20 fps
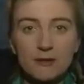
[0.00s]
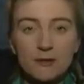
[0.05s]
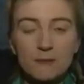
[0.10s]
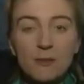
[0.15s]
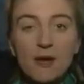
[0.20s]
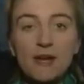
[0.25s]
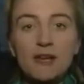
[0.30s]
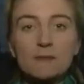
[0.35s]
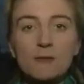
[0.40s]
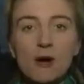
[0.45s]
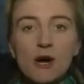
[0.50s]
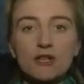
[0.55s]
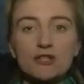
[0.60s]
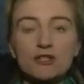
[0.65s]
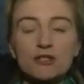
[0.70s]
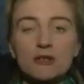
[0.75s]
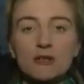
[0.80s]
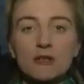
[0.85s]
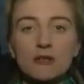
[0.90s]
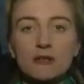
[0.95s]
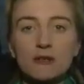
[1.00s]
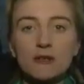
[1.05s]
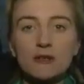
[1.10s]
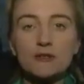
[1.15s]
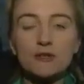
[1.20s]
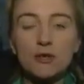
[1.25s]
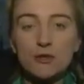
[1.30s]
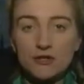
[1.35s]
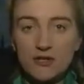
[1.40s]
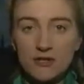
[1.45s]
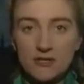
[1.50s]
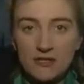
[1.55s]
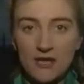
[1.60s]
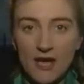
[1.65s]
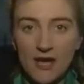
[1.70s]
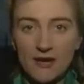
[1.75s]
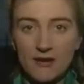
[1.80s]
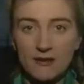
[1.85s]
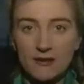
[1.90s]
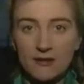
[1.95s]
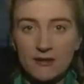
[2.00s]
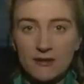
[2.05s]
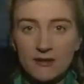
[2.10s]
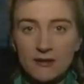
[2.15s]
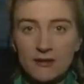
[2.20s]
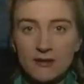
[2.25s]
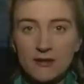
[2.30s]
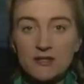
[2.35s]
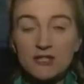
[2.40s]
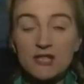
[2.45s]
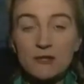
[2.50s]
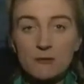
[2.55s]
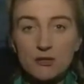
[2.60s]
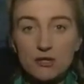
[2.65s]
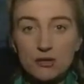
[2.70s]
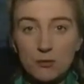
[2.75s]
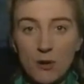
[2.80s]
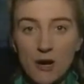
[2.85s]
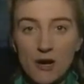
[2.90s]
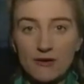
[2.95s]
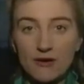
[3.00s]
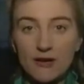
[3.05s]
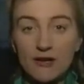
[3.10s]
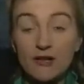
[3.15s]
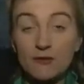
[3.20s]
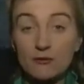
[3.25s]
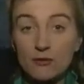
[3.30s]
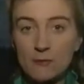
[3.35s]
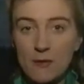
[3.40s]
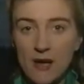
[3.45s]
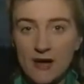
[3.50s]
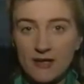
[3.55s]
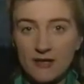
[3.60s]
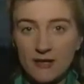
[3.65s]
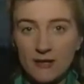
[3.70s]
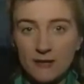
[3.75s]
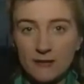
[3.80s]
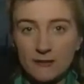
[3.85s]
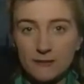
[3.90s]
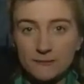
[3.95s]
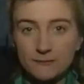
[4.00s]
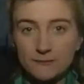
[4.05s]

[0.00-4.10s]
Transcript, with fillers: Penny Marshall, News at 10, Timișoara in Romania.